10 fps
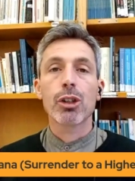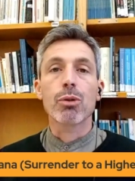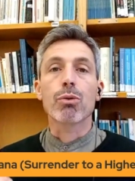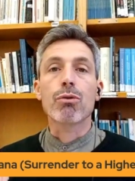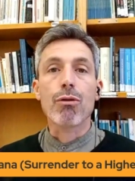
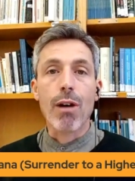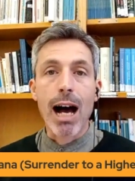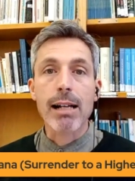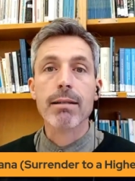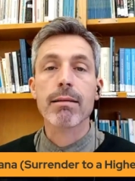to
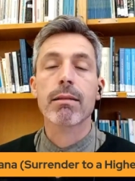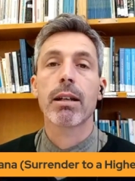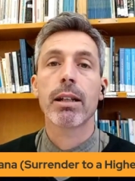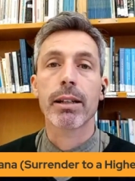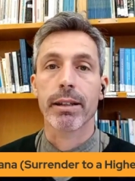trust
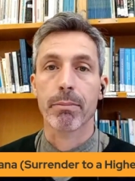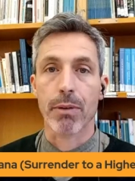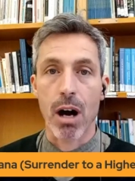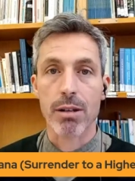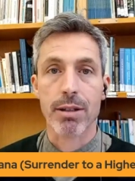the
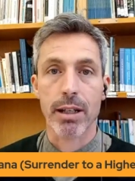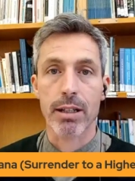process.